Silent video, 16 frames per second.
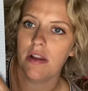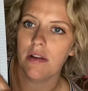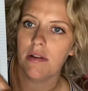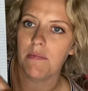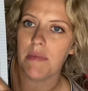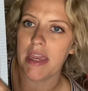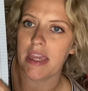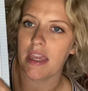
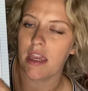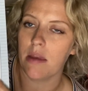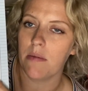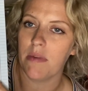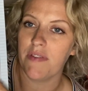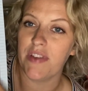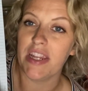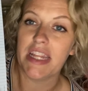make him,
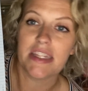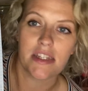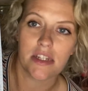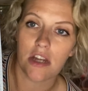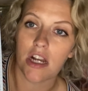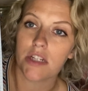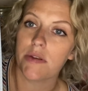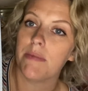if he needs to
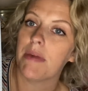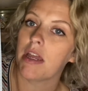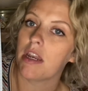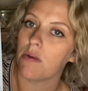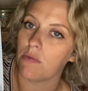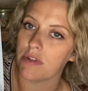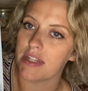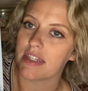talk to me about
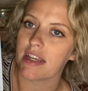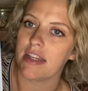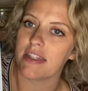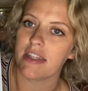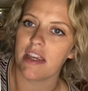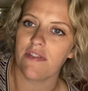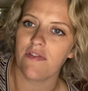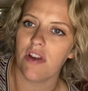it, we'll discuss
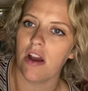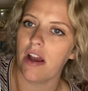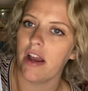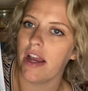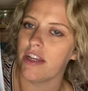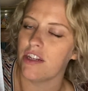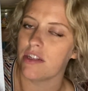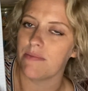it. If not,
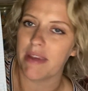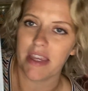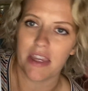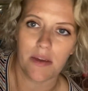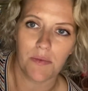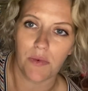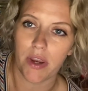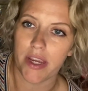I just make
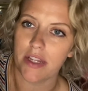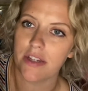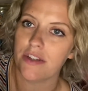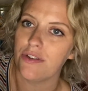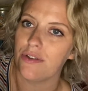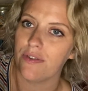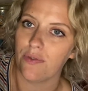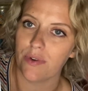him write
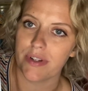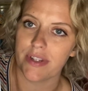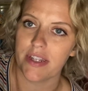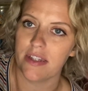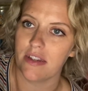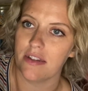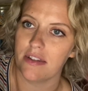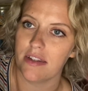two to four
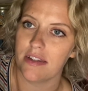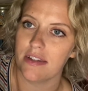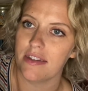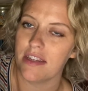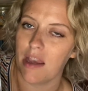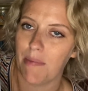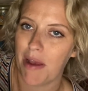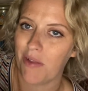sentences
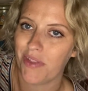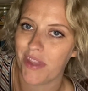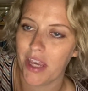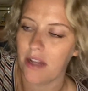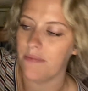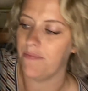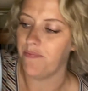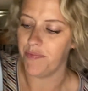about that.
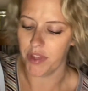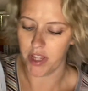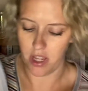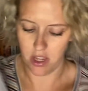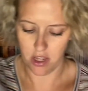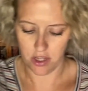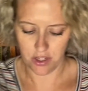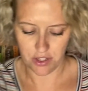
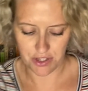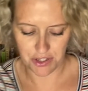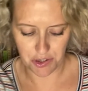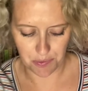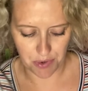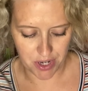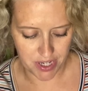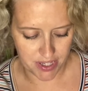
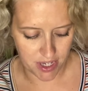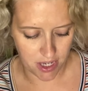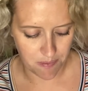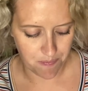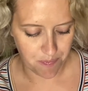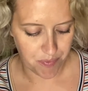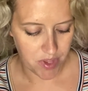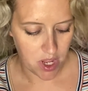Super easy.
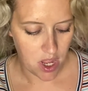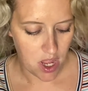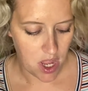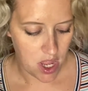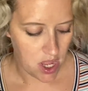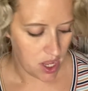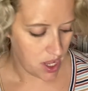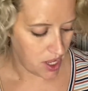
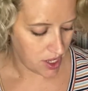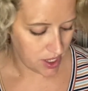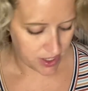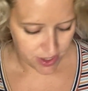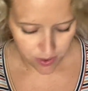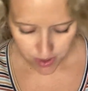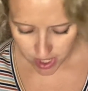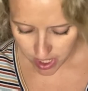
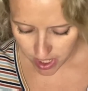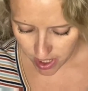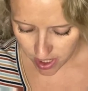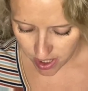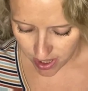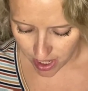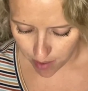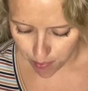So
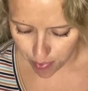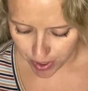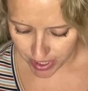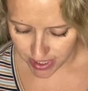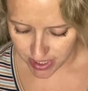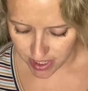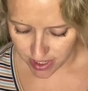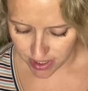then that
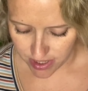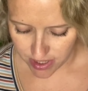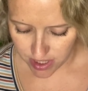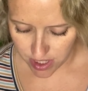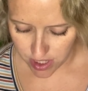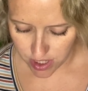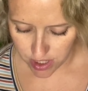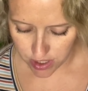brings us
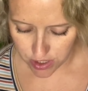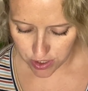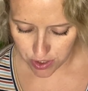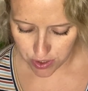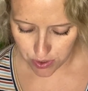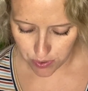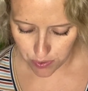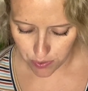
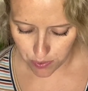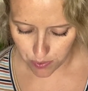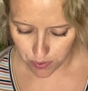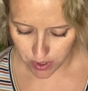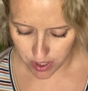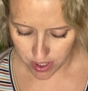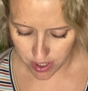to,